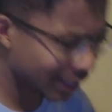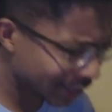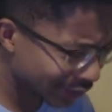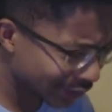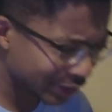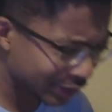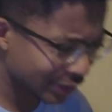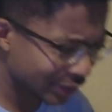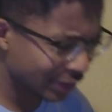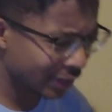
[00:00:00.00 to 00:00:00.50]
I
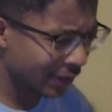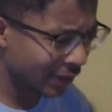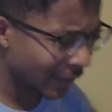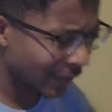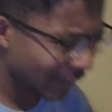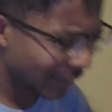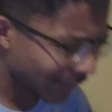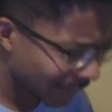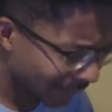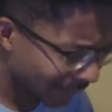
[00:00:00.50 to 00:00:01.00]
got some
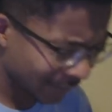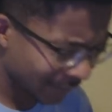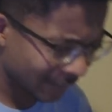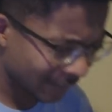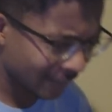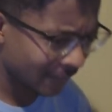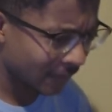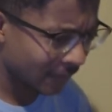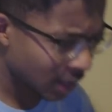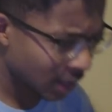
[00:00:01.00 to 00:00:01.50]
niggas that
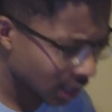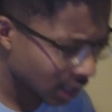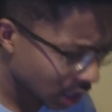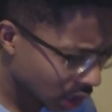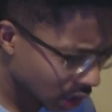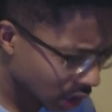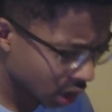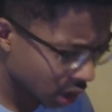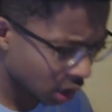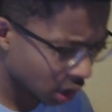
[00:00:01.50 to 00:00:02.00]
still owe me
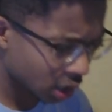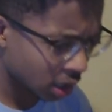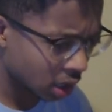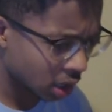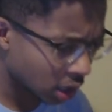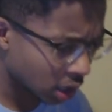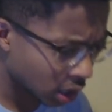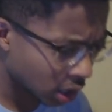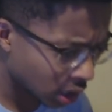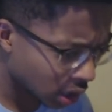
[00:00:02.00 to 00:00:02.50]
an
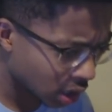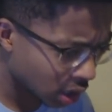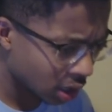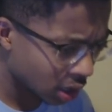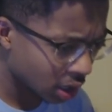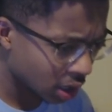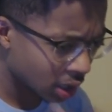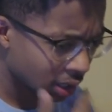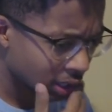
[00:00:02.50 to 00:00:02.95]
apology.